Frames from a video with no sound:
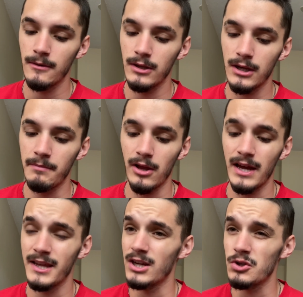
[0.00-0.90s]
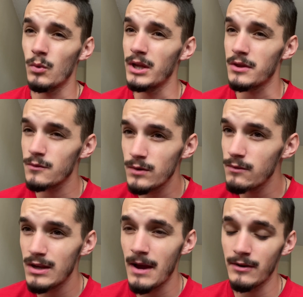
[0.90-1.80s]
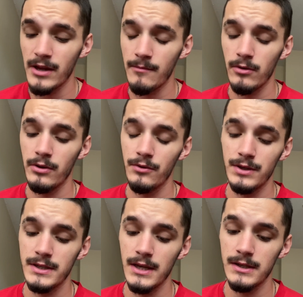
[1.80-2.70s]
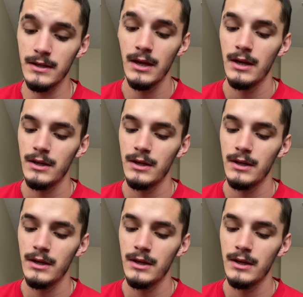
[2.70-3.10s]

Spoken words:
Clint Capella had like a 23-rebound game earlier this season.